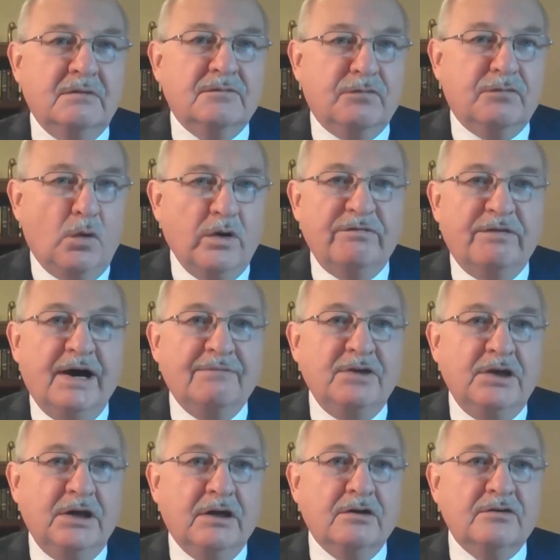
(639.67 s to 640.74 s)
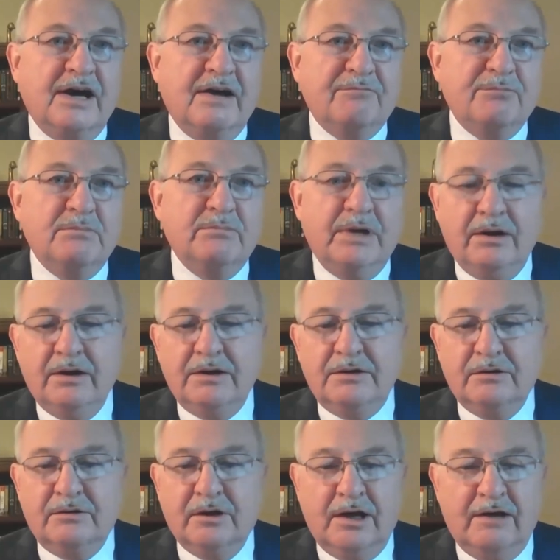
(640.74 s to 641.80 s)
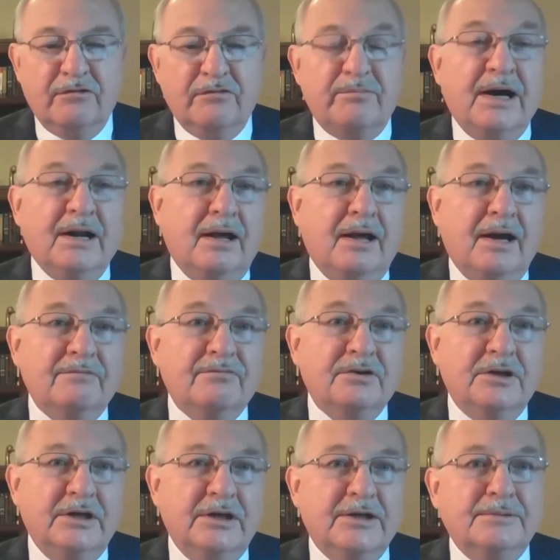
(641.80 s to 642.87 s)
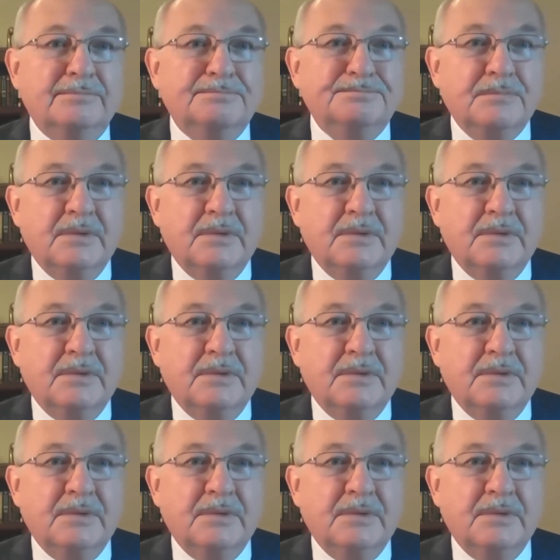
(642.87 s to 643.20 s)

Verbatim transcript: For 45 years, I've been married to the love of my life, Anita,